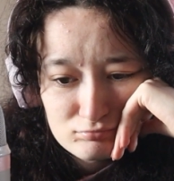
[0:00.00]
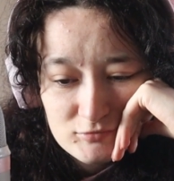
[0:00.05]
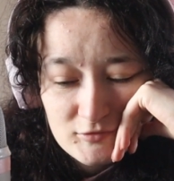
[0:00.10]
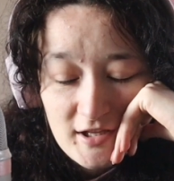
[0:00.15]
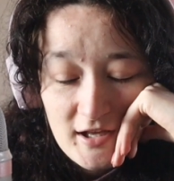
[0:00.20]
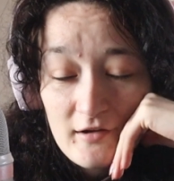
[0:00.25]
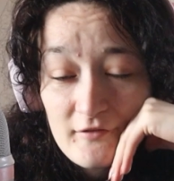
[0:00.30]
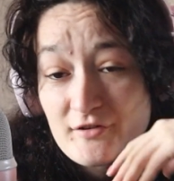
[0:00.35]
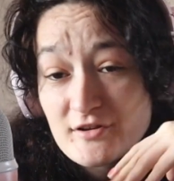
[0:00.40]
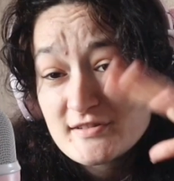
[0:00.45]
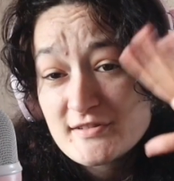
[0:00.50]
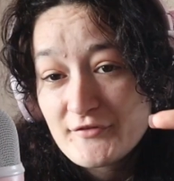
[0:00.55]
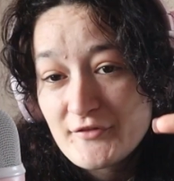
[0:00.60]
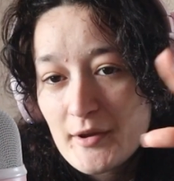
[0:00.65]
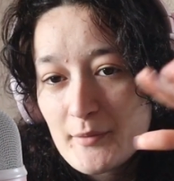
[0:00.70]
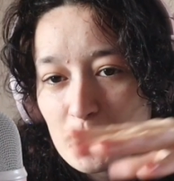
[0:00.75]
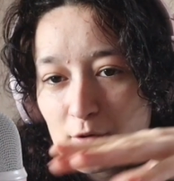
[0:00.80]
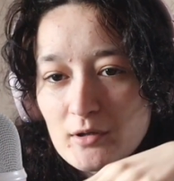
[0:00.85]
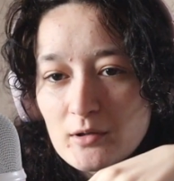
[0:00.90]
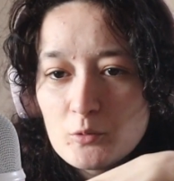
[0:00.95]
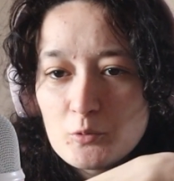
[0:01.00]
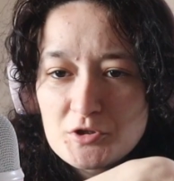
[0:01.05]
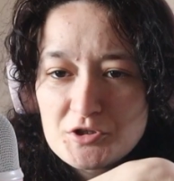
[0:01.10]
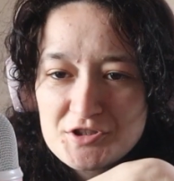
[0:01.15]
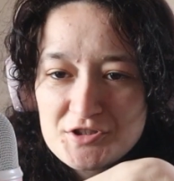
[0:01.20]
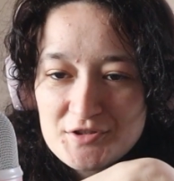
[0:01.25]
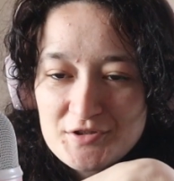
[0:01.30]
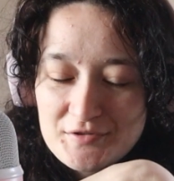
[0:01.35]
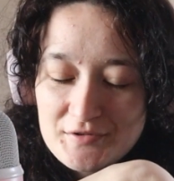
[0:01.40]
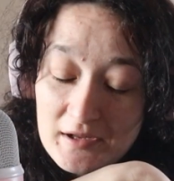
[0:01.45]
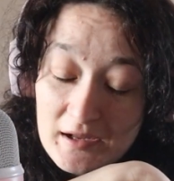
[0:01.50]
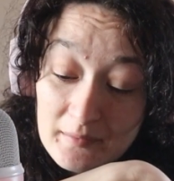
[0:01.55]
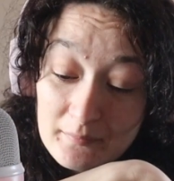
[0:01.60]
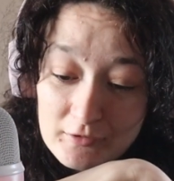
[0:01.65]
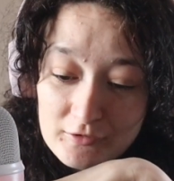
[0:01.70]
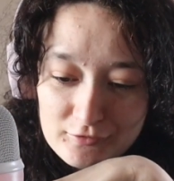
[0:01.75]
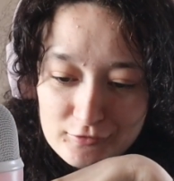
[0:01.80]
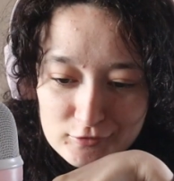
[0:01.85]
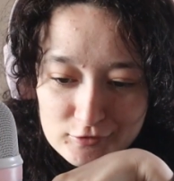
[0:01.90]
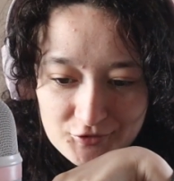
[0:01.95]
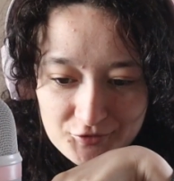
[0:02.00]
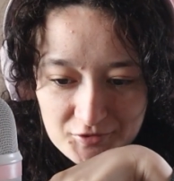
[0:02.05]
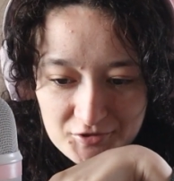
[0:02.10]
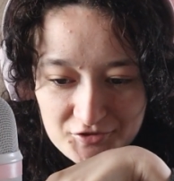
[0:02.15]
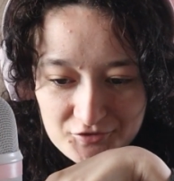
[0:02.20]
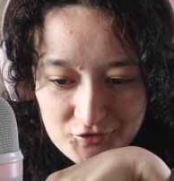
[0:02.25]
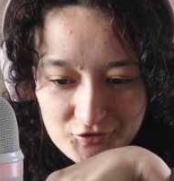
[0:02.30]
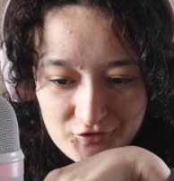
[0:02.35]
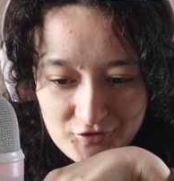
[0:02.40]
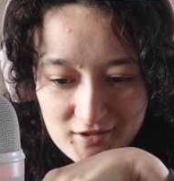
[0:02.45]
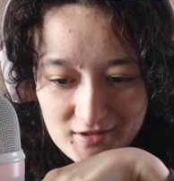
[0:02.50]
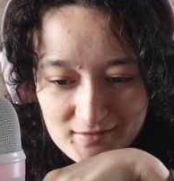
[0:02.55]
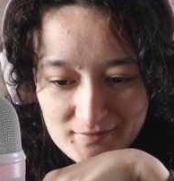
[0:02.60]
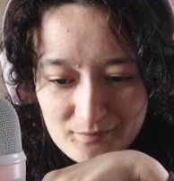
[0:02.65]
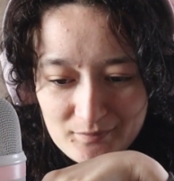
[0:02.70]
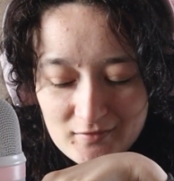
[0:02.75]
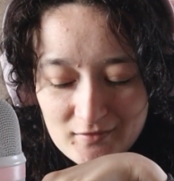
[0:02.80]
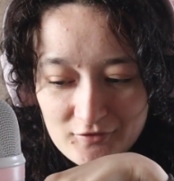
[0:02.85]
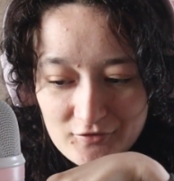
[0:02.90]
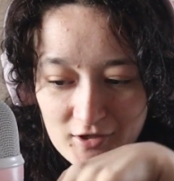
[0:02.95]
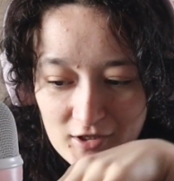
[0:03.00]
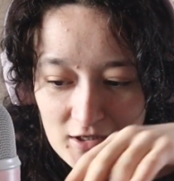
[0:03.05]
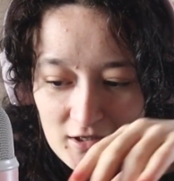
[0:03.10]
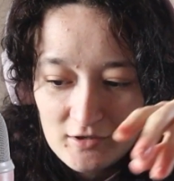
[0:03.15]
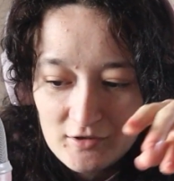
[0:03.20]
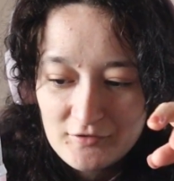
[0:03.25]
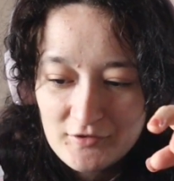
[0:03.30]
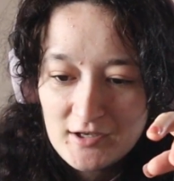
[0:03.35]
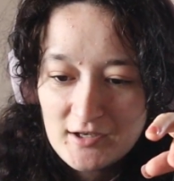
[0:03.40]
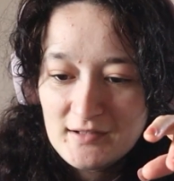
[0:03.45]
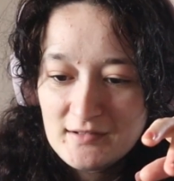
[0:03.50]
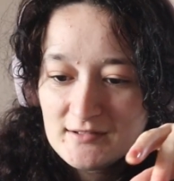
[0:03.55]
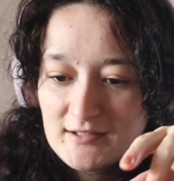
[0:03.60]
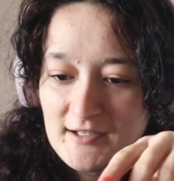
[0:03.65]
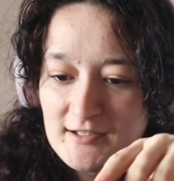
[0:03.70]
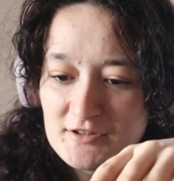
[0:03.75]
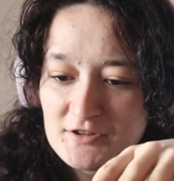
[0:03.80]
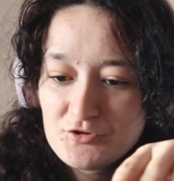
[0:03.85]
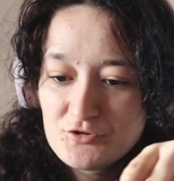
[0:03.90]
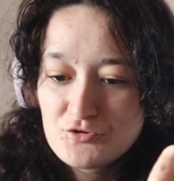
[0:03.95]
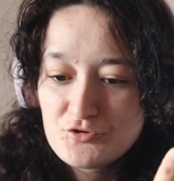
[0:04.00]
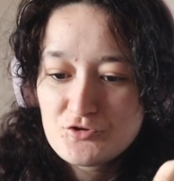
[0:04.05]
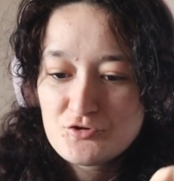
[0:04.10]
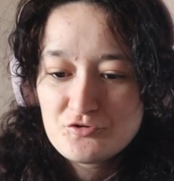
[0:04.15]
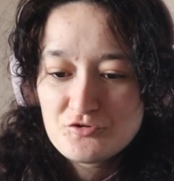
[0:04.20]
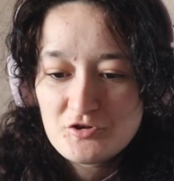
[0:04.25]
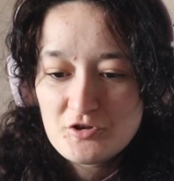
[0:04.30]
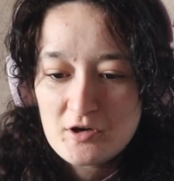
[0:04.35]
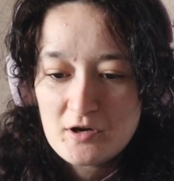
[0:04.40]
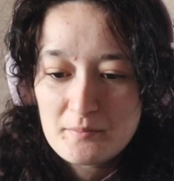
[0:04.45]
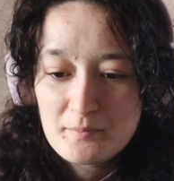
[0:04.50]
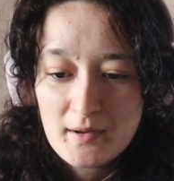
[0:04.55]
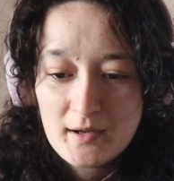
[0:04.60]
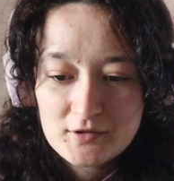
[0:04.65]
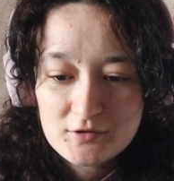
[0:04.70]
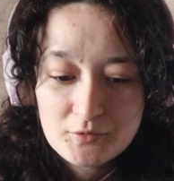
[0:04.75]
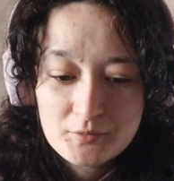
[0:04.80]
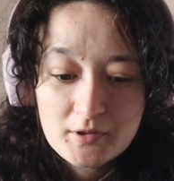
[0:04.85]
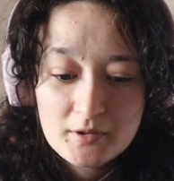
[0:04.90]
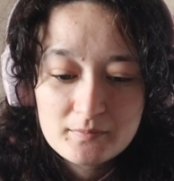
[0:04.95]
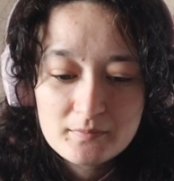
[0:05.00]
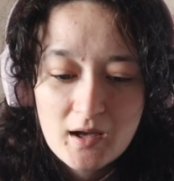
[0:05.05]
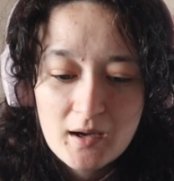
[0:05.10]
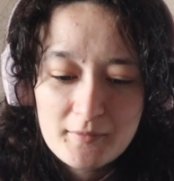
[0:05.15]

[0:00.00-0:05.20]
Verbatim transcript: Yeah, first of April, which is April Fool's, which was funny. Funny, a funny date to choose your comeback to be.